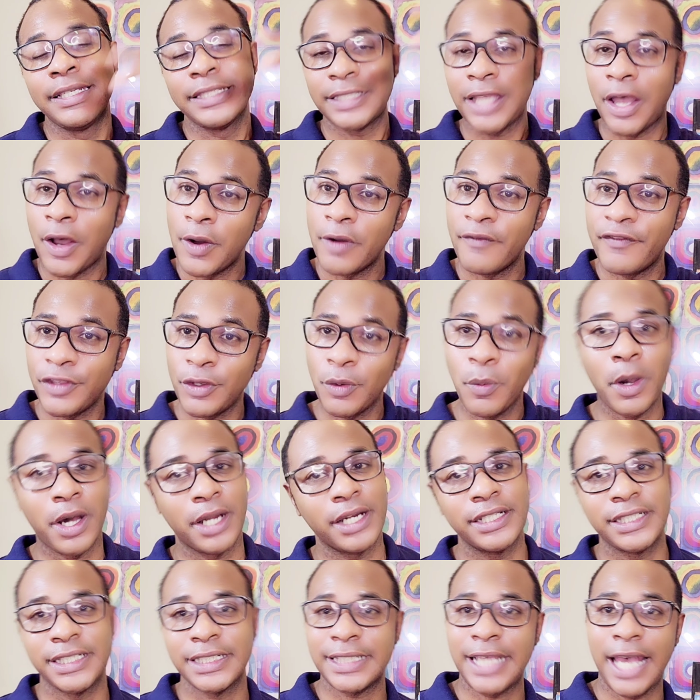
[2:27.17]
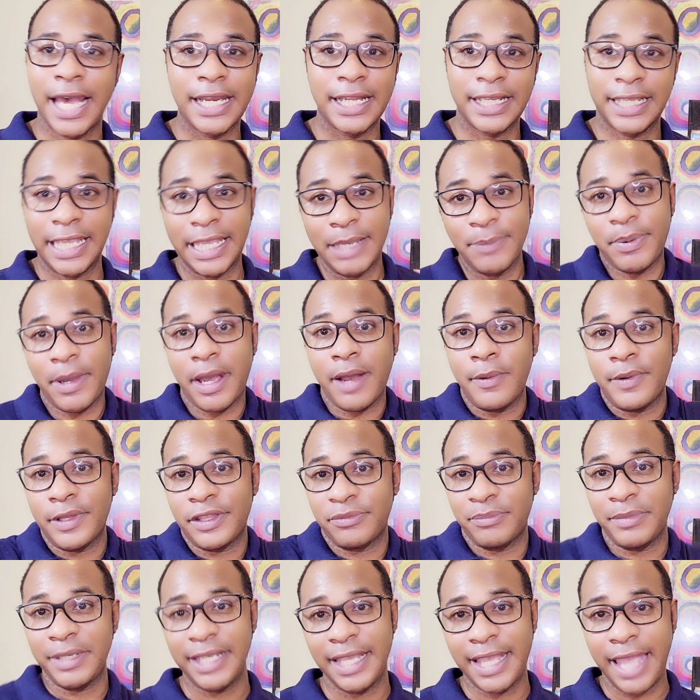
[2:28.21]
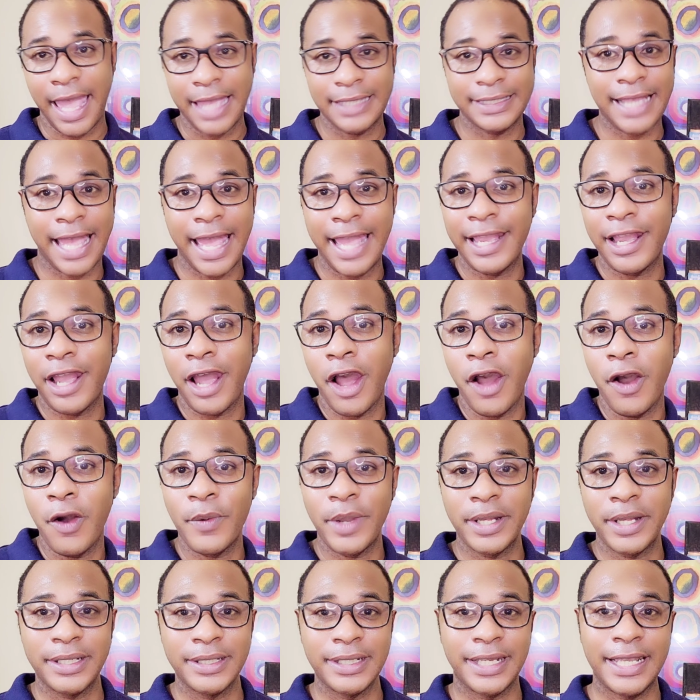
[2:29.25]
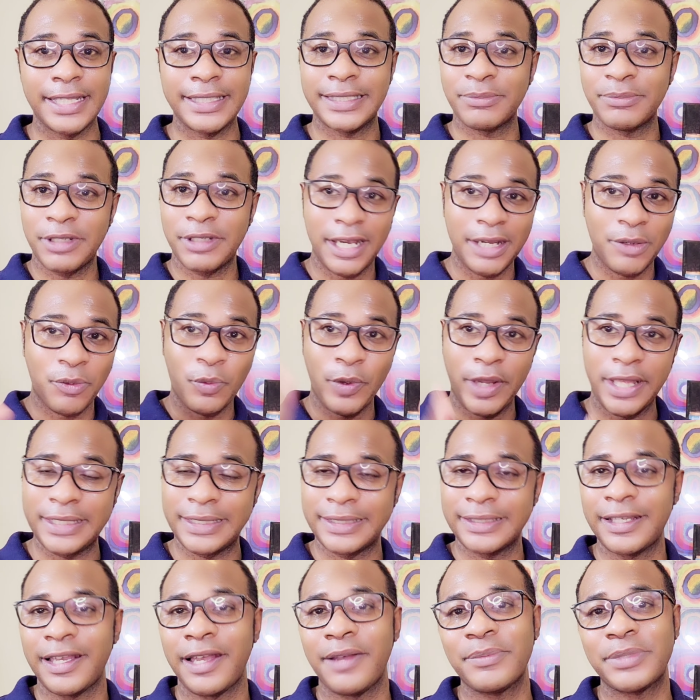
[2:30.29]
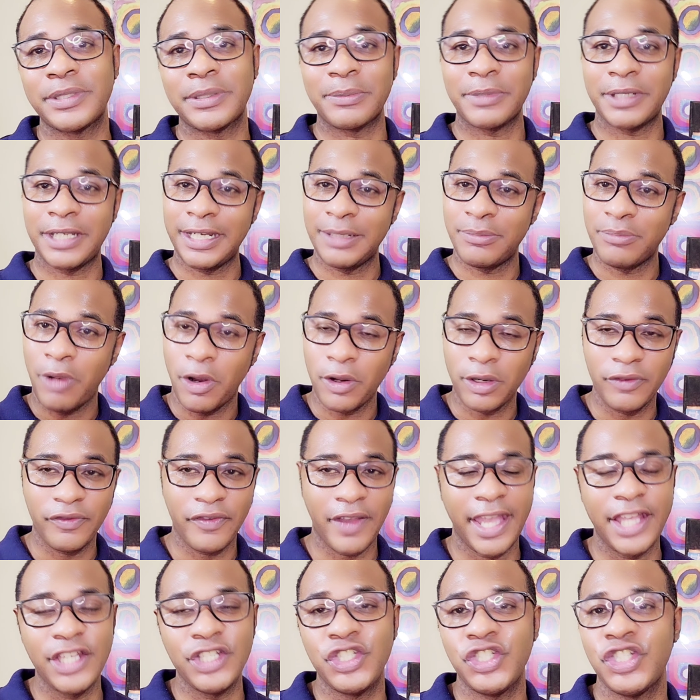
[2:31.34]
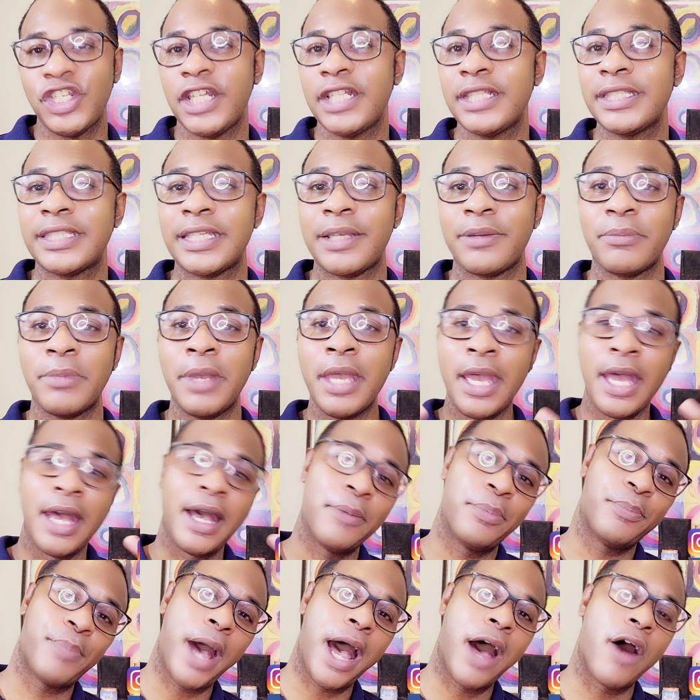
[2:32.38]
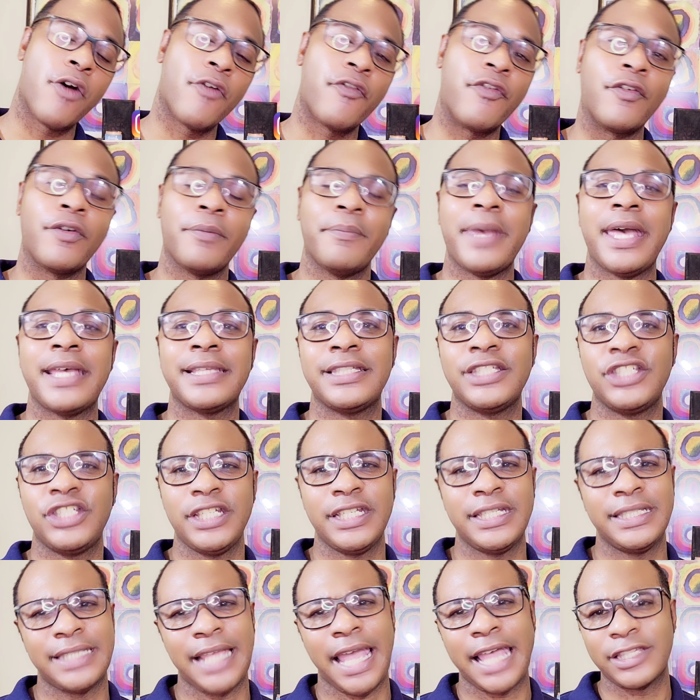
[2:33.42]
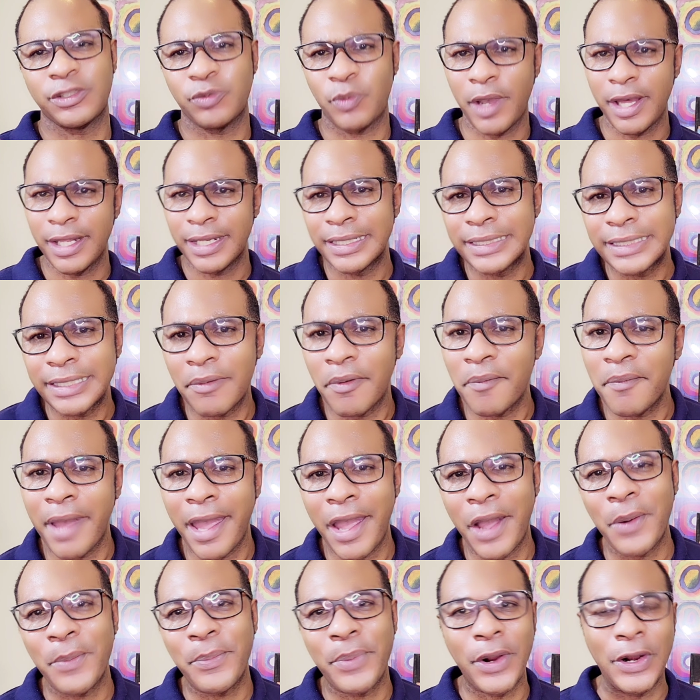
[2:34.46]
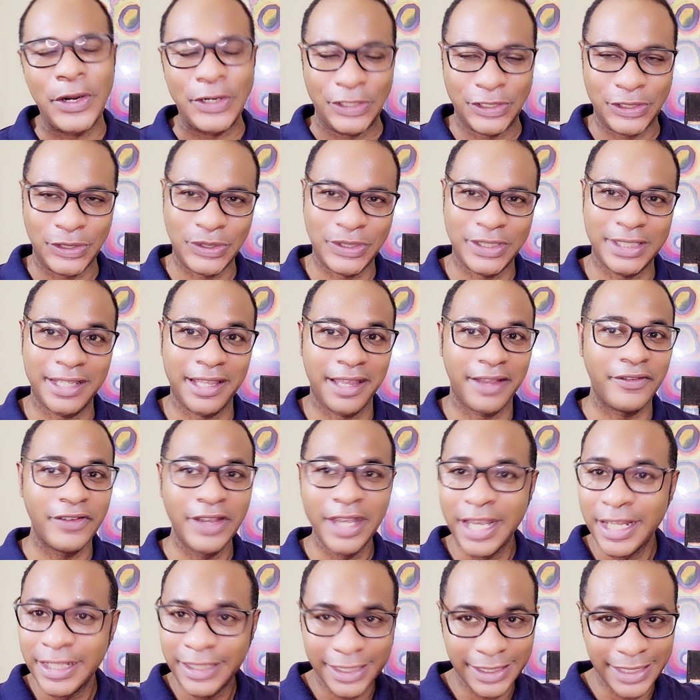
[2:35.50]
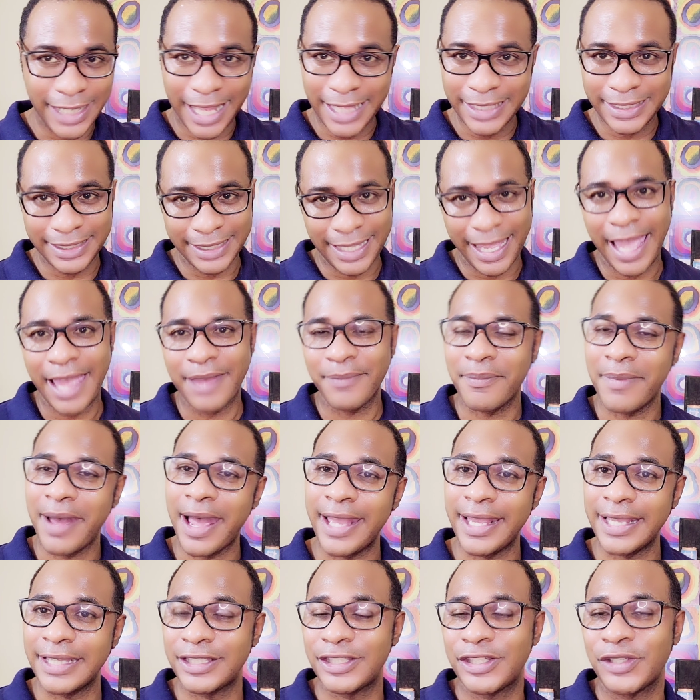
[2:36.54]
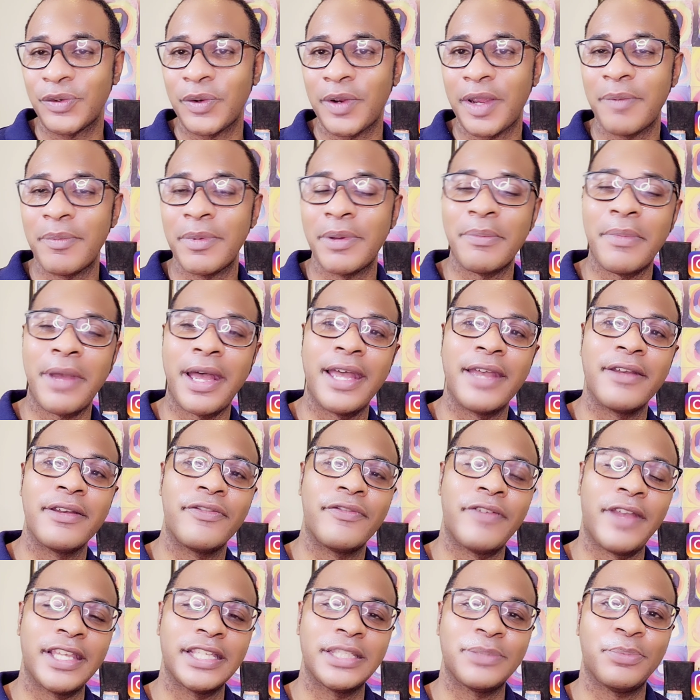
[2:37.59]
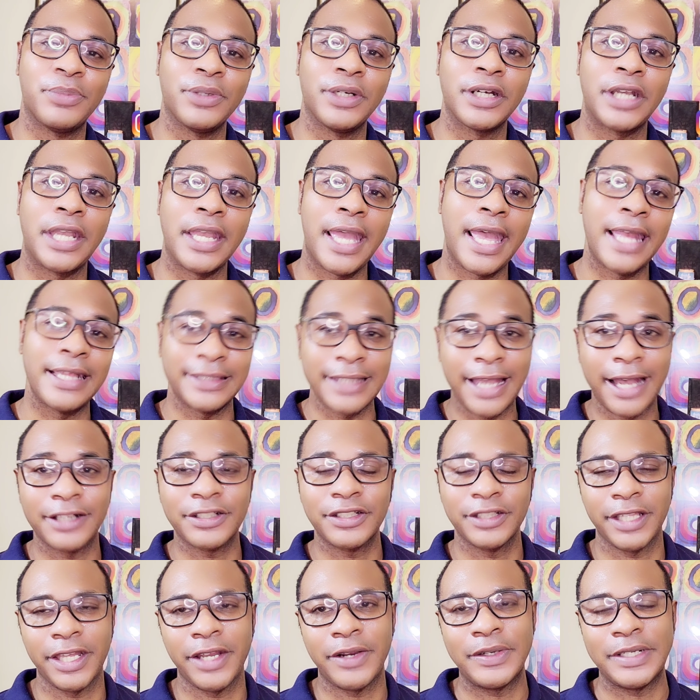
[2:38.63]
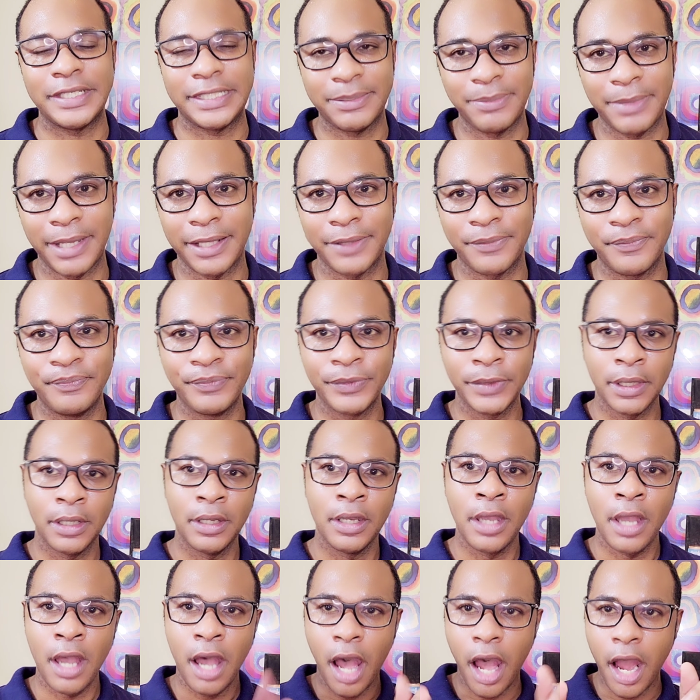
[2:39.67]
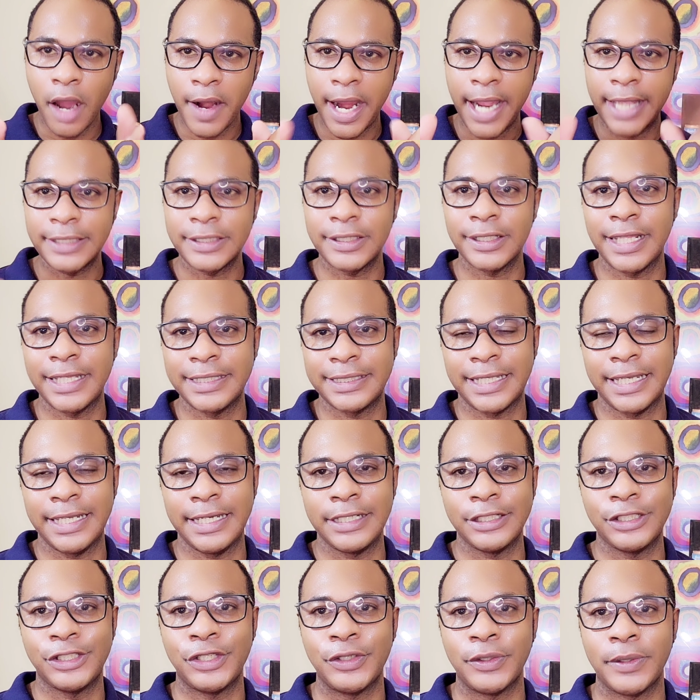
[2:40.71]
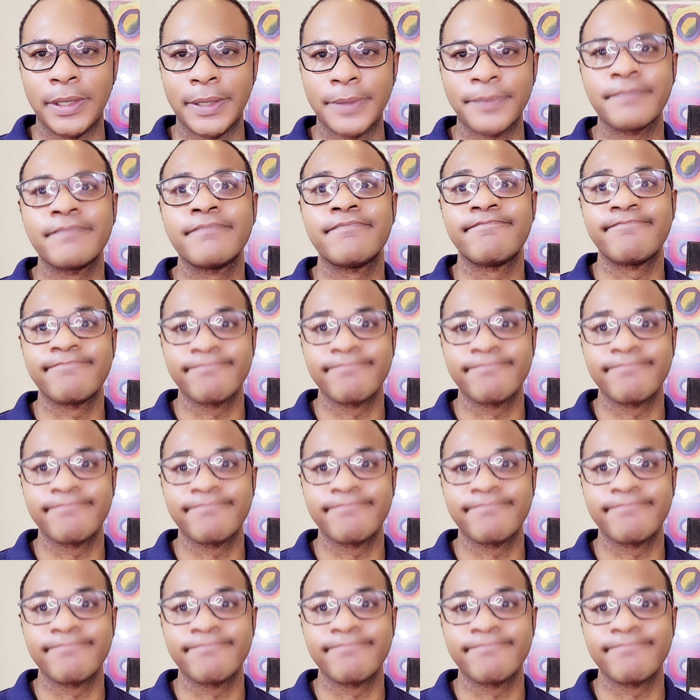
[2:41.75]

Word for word: So if you want to just kind of keep up with me as I go and get some good wisdom, some good motivation, some powerful messages as well as some of my own personal stuff, then that's at my Instagram and my Facebook at Dr. Larry Smith. All right, so let's get into it.